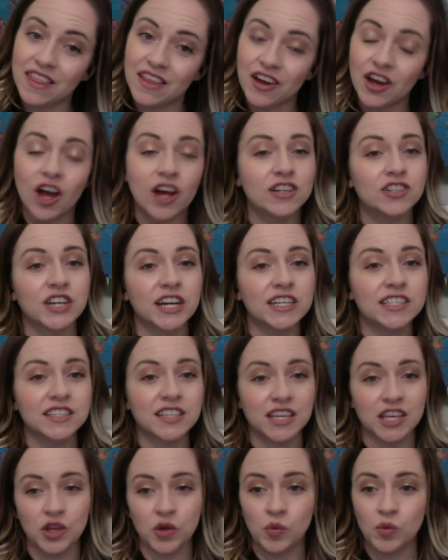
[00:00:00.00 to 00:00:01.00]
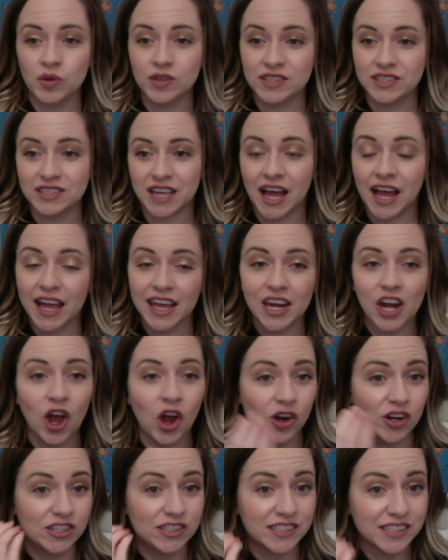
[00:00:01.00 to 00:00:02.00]
the contracts that you will sign
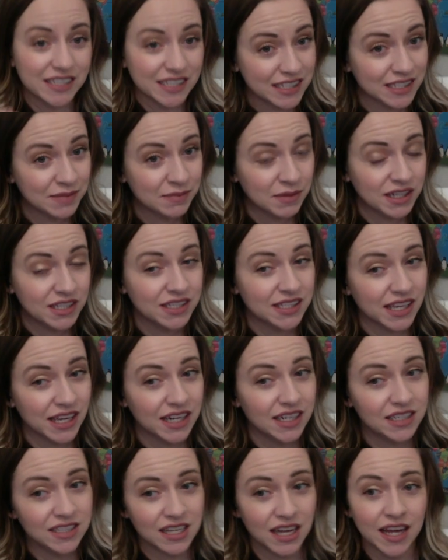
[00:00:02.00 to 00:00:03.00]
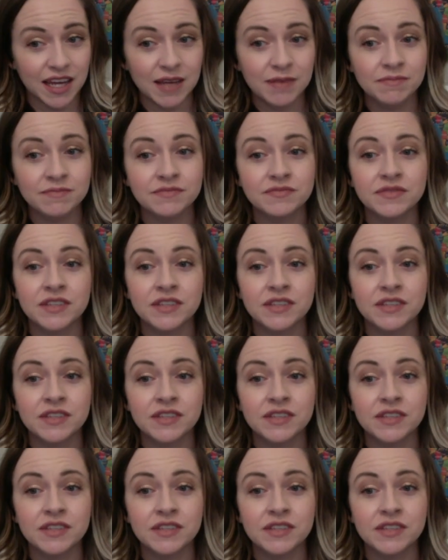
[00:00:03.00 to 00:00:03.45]
are 6 months at a time.